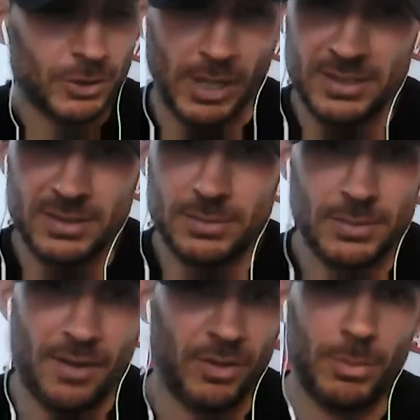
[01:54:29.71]
So that's,
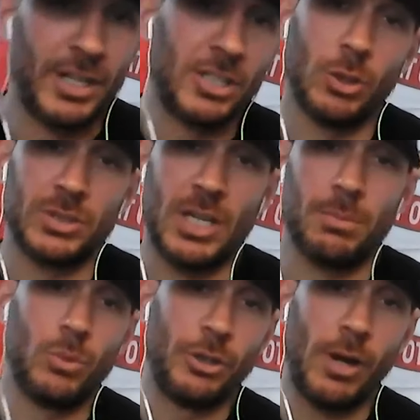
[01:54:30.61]
everybody shows
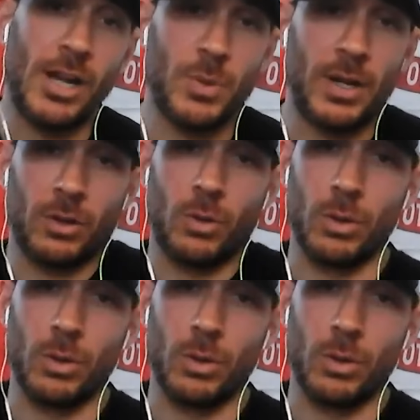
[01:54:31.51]
up when you graduate on